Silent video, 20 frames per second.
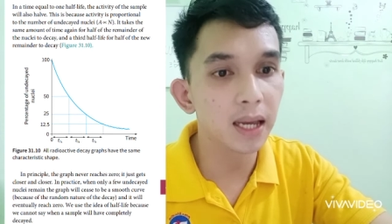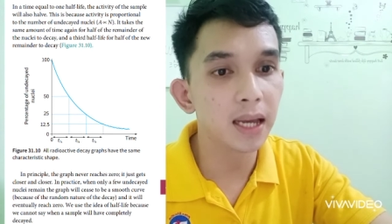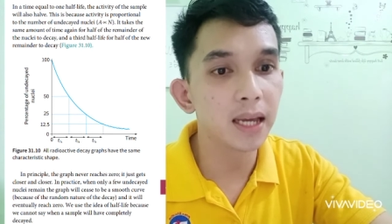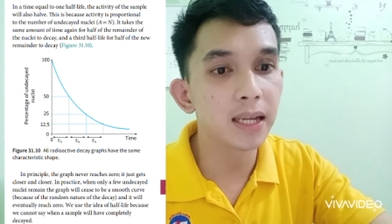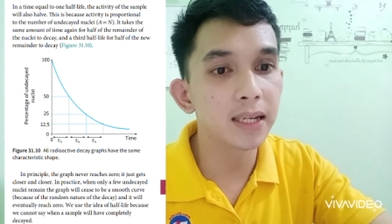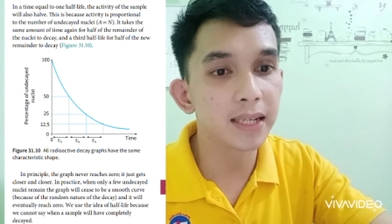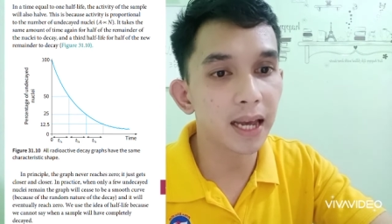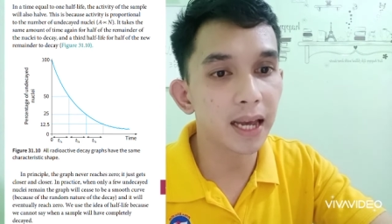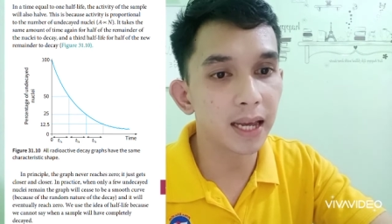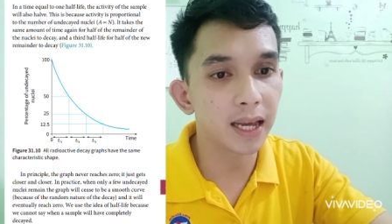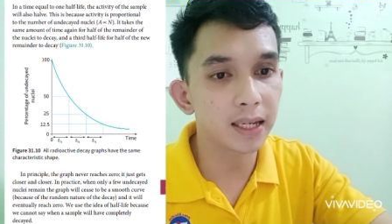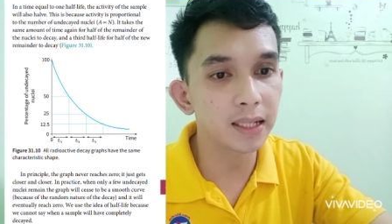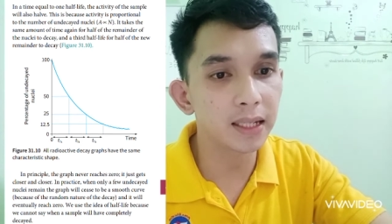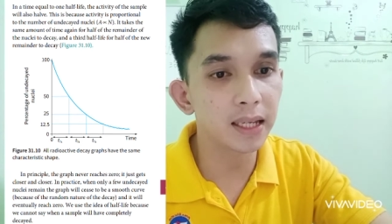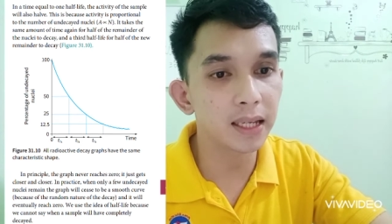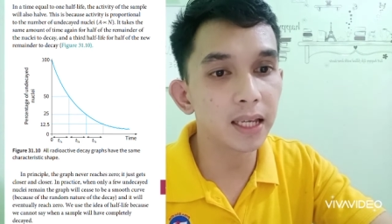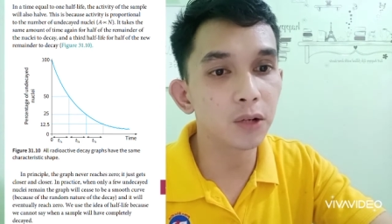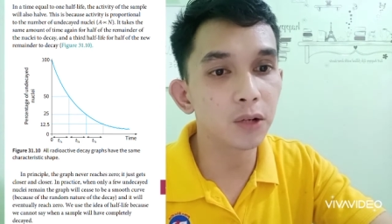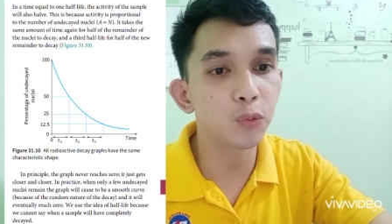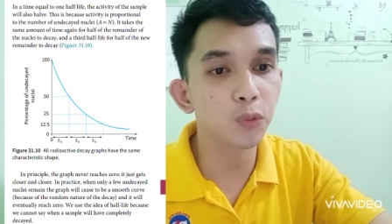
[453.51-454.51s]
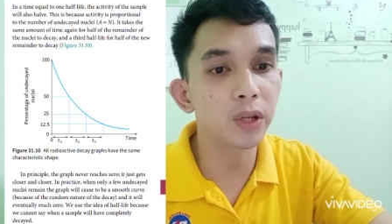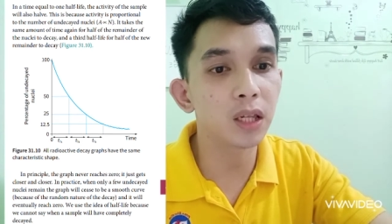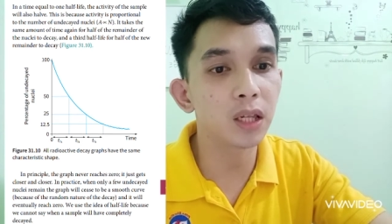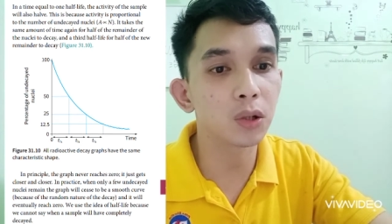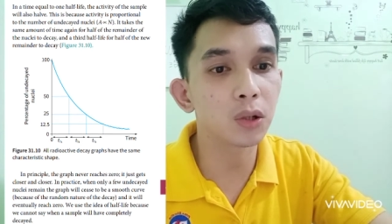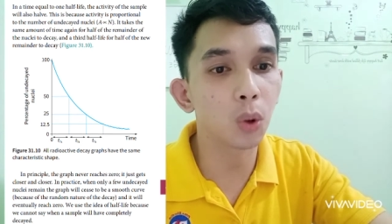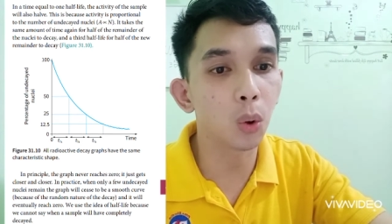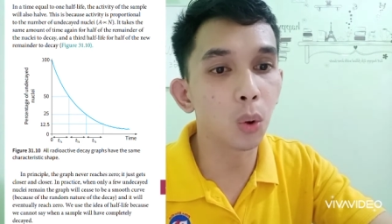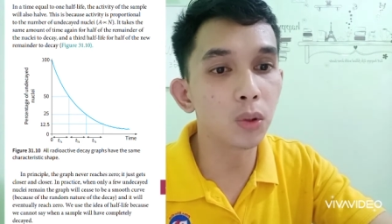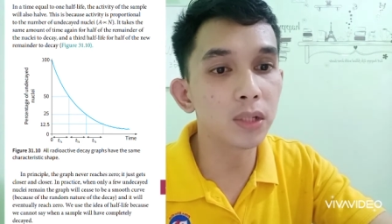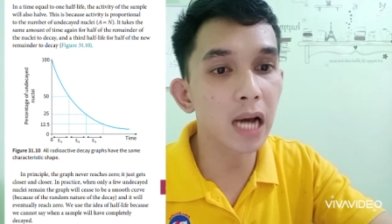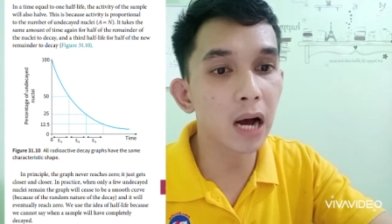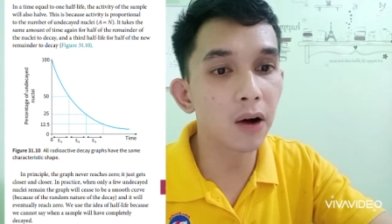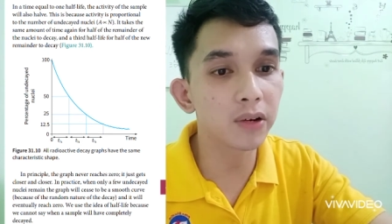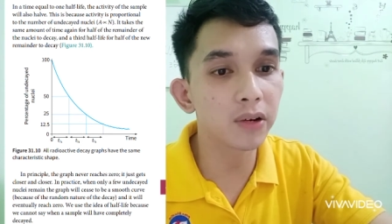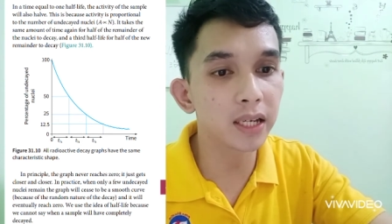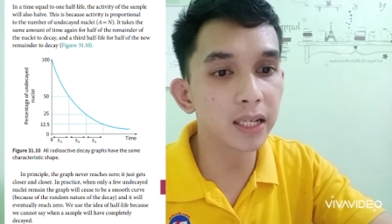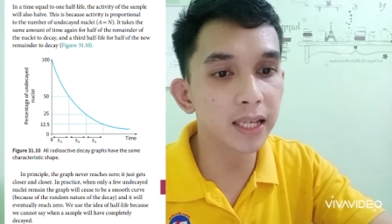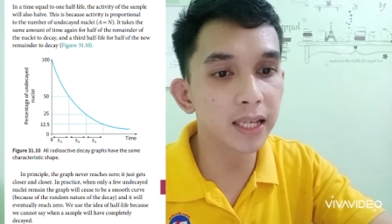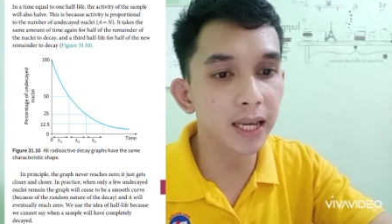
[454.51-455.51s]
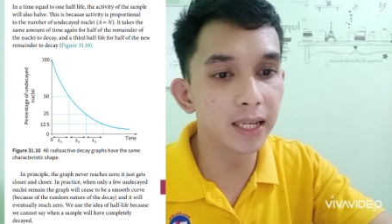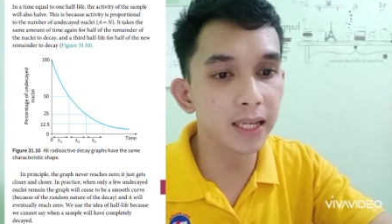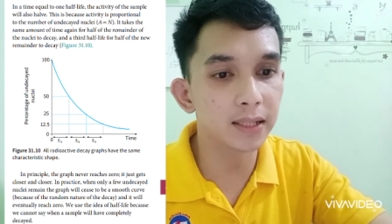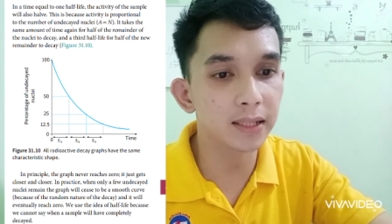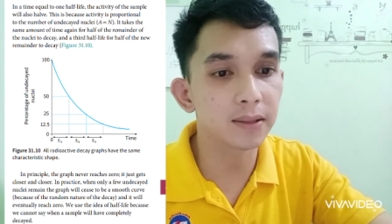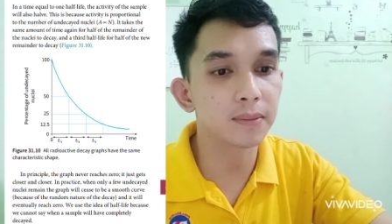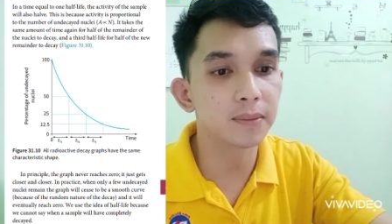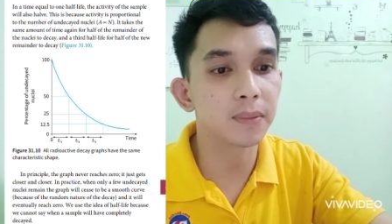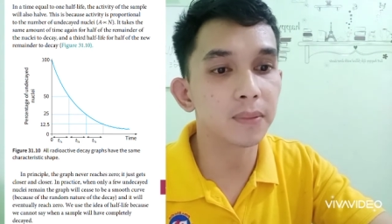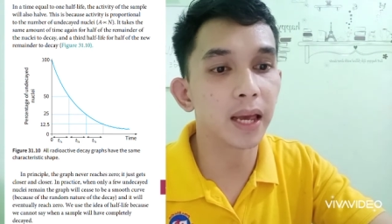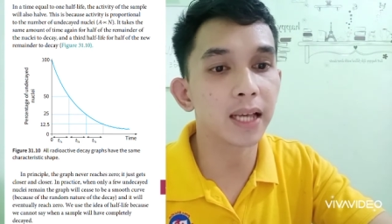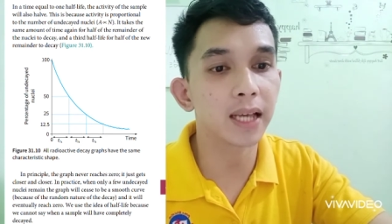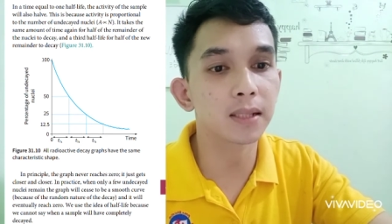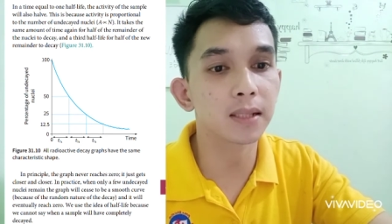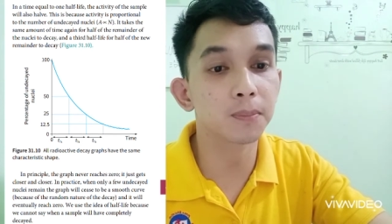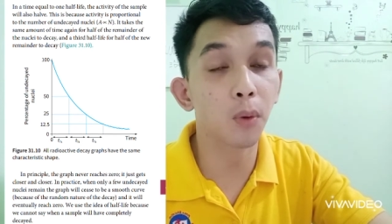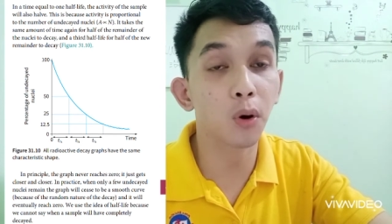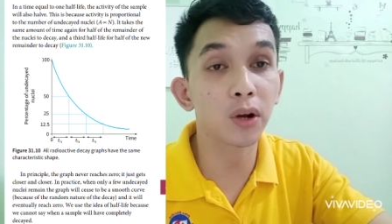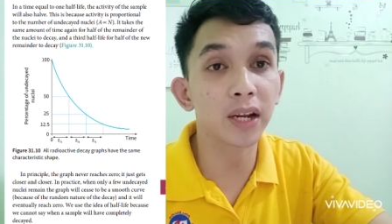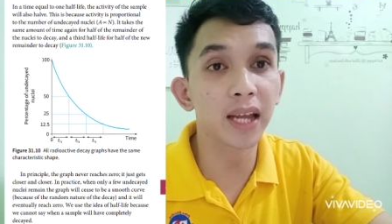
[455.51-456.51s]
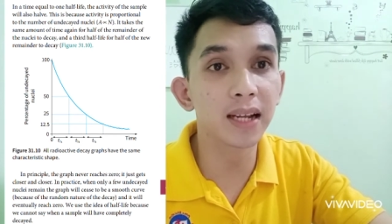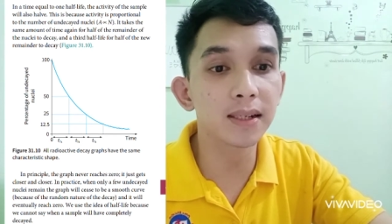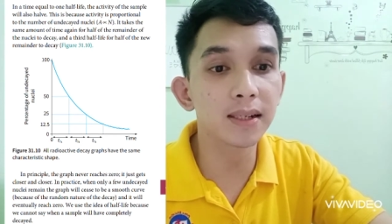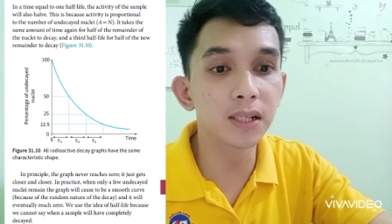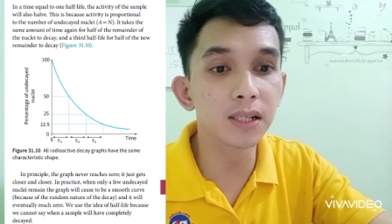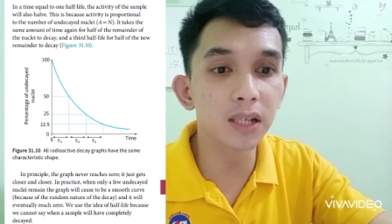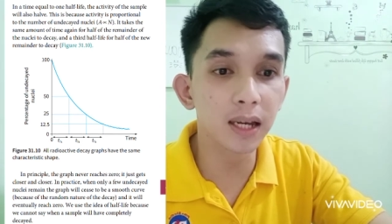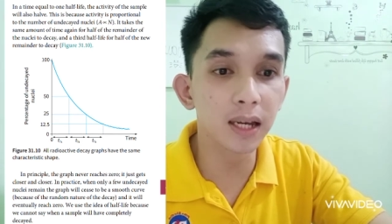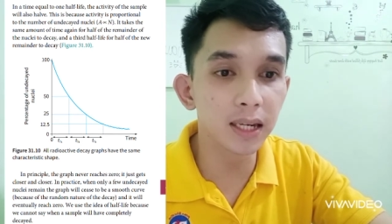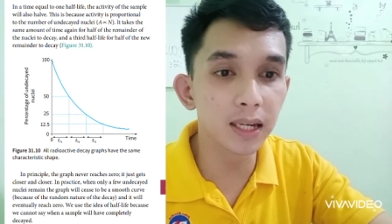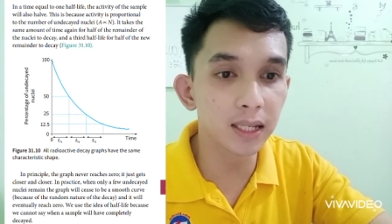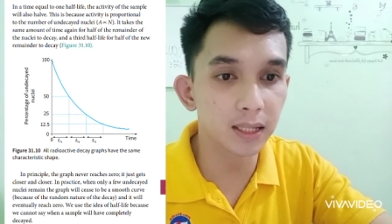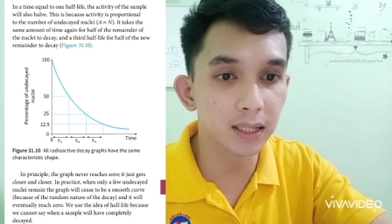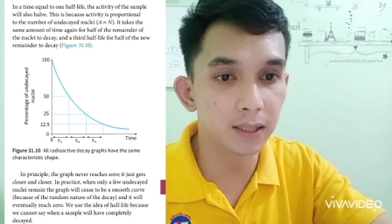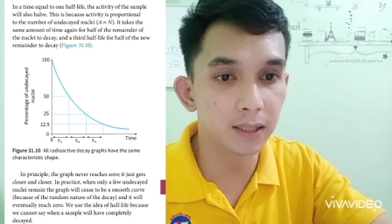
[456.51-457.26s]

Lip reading: then it will go down again exponentially.